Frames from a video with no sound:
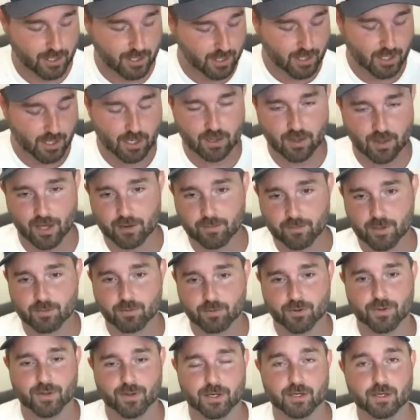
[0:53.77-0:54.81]
A lot of
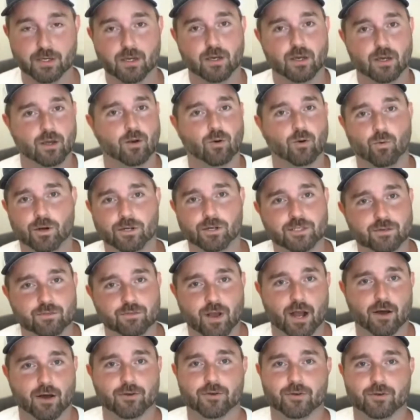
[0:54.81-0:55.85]
people think, where's the
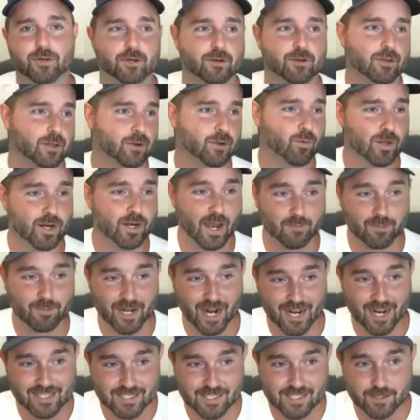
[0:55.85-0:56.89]
value here? Like what, I mean,
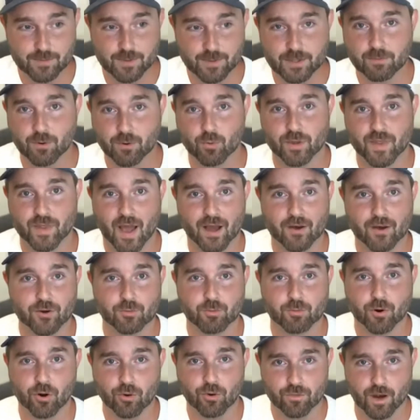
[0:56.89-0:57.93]
I see people without a
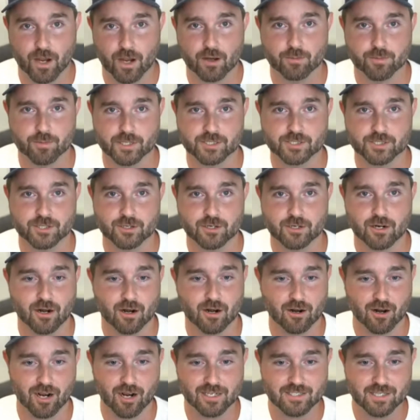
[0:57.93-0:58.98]
profile picture
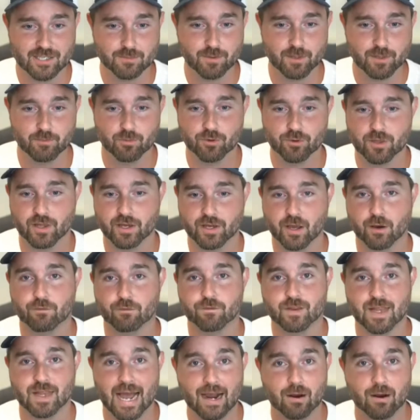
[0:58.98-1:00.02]
or I see people with like a
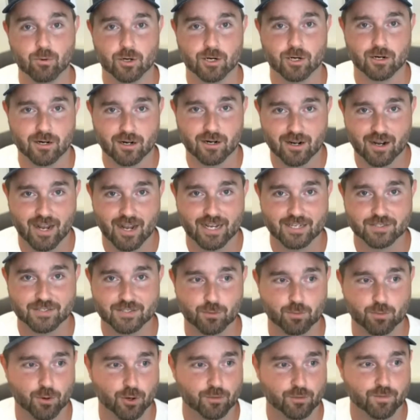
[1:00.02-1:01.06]
flower as their
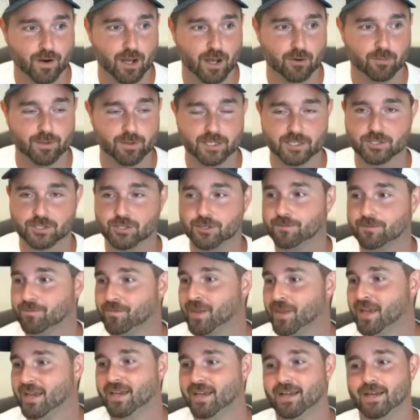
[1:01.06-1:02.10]
profile picture
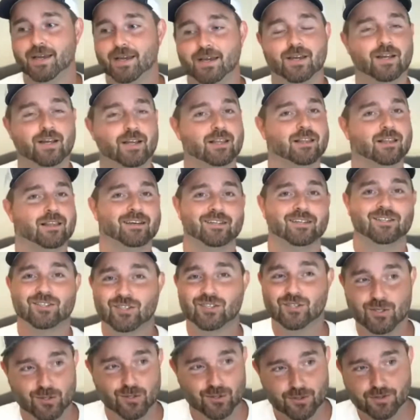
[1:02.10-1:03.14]
like
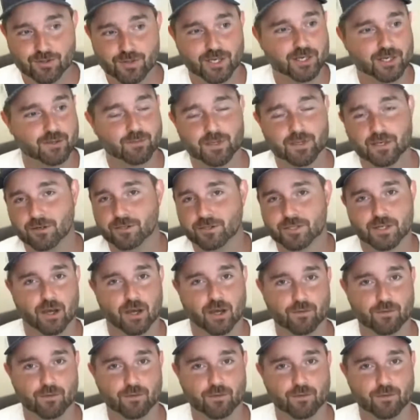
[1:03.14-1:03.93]
do your thing, be yourself.